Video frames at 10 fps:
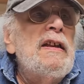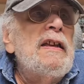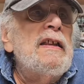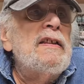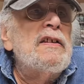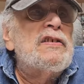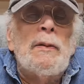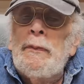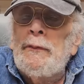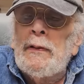There's
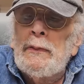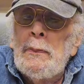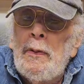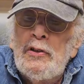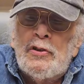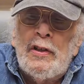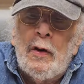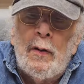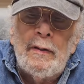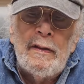something for every budget.
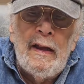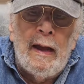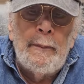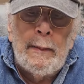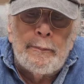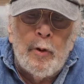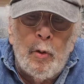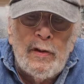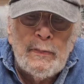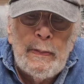Now, I'm not
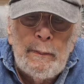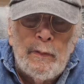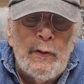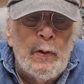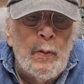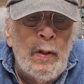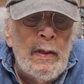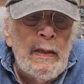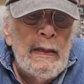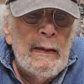broke, as people know,
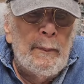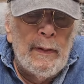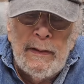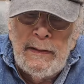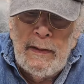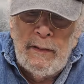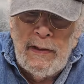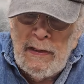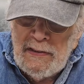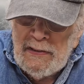but I
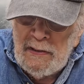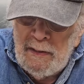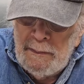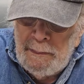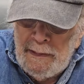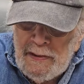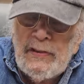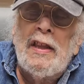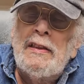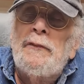
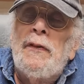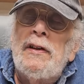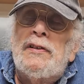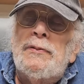just like the finest.